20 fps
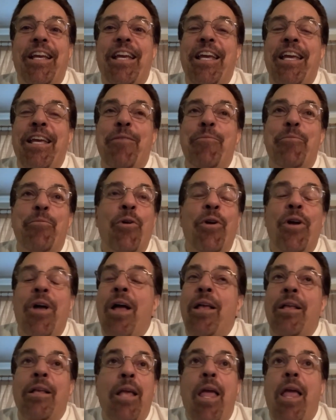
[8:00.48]
And uh,
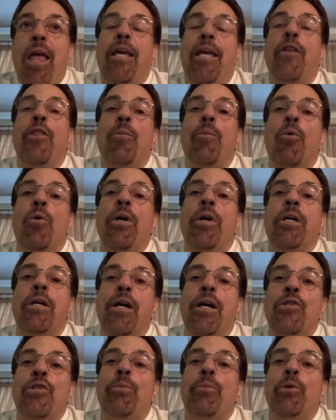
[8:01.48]
and the more a
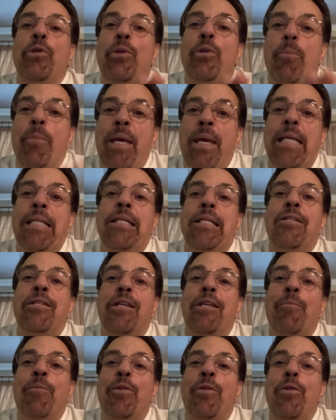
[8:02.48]
customer demanded
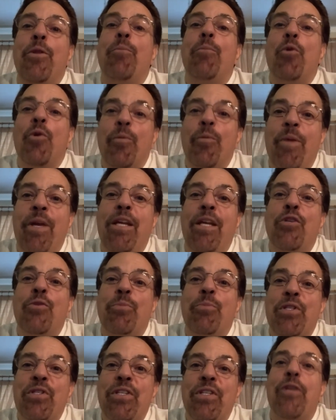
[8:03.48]
something, the more
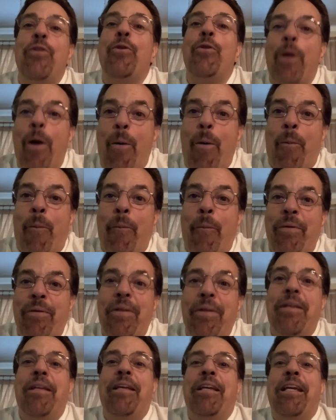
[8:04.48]
management said no.
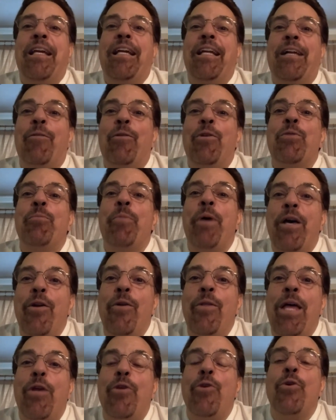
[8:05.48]
it was
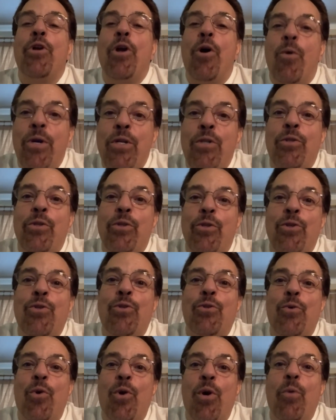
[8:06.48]
better that you go into the
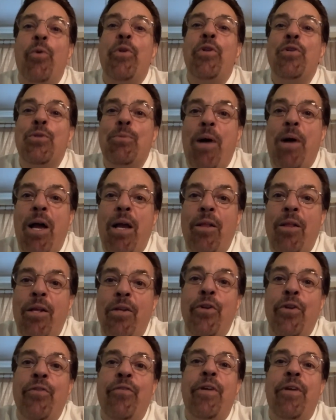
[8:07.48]
store with a smile
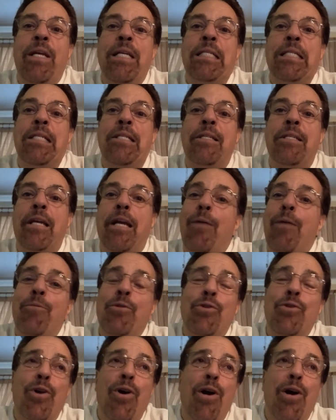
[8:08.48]
on your face and say, "I'm
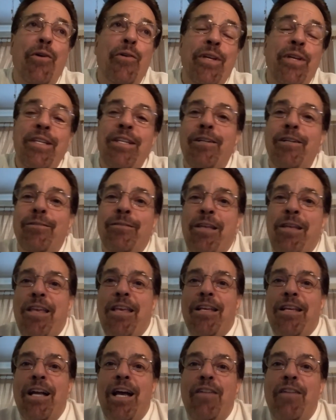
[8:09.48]
sorry," you know,
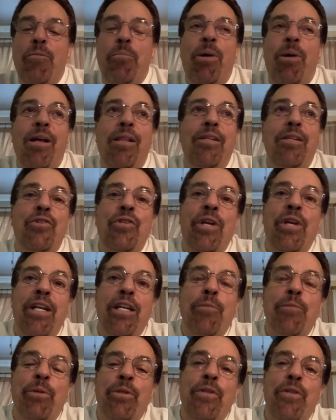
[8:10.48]
kind of
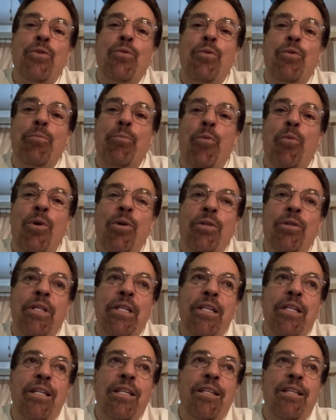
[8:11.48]
apologetic, but this was bought
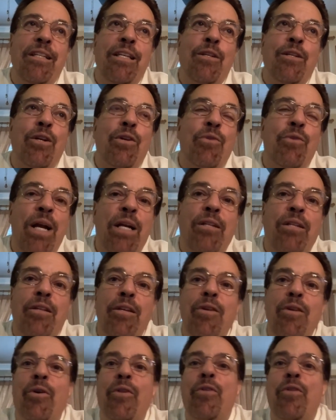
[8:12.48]

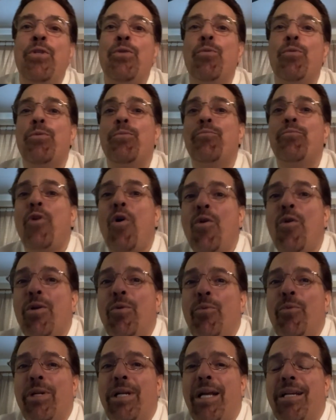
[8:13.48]
incorrectly or this was
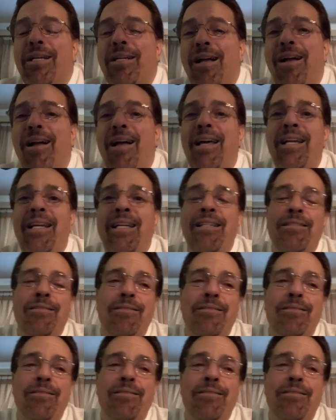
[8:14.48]
broken when I got it.